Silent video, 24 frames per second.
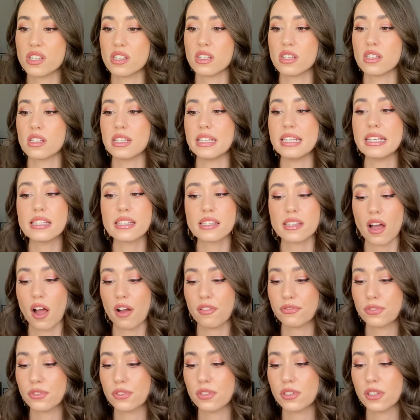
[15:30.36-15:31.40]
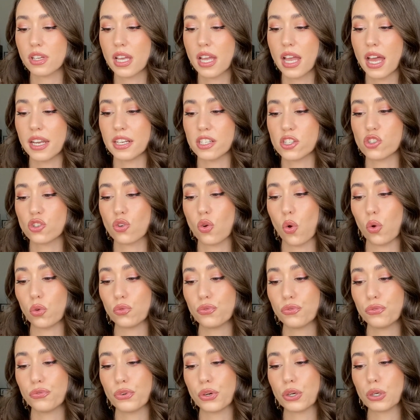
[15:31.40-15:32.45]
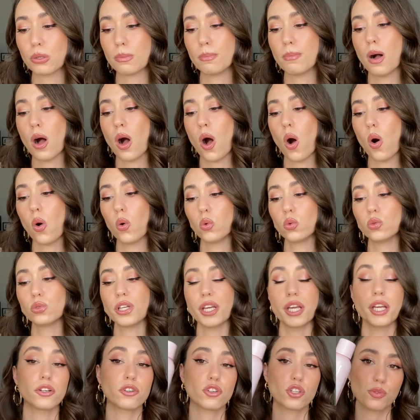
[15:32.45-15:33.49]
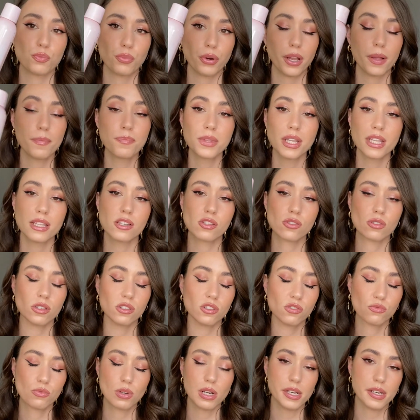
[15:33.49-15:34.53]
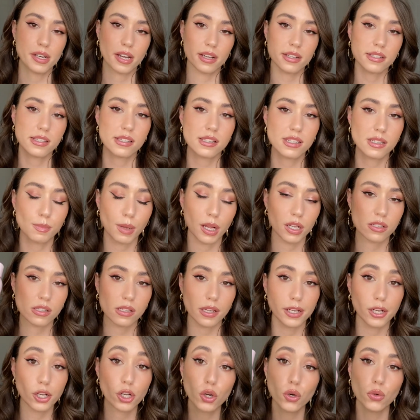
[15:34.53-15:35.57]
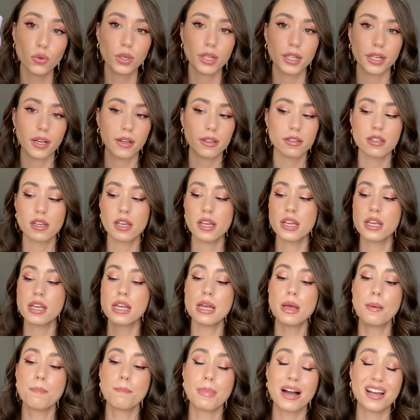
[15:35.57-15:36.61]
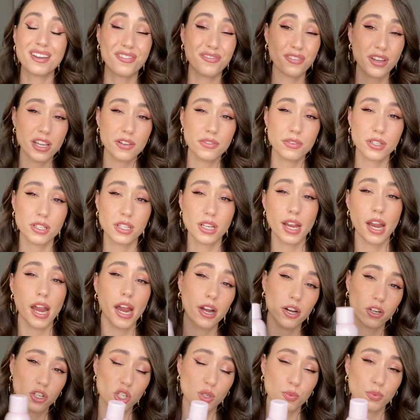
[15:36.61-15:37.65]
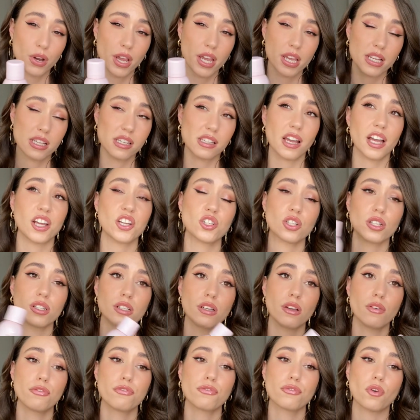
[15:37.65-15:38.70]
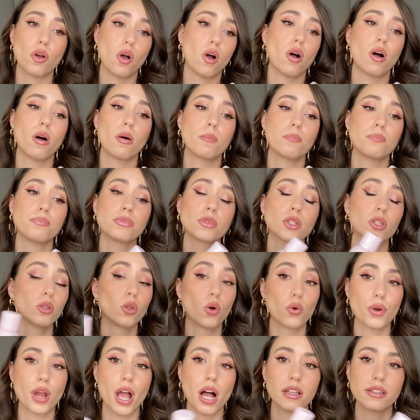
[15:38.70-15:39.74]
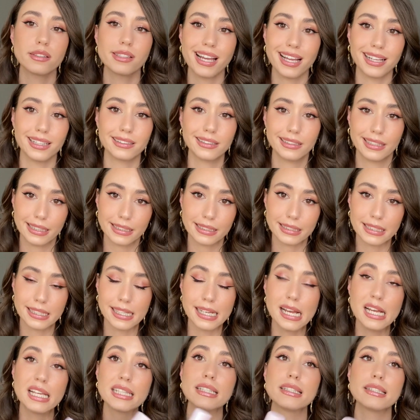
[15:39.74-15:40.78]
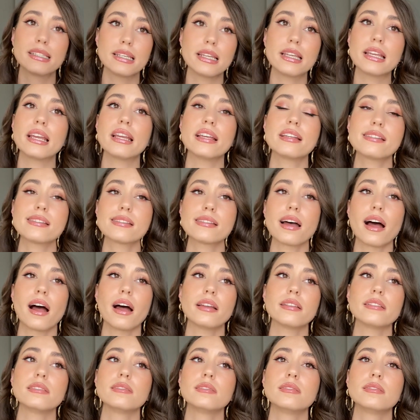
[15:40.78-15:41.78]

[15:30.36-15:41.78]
is Lee Stafford, and it's called Firm Hold Hairspray. This one's really nice. It smells like coconut. My favorite hairspray is actually from L'Oreal Elnet. Thing is that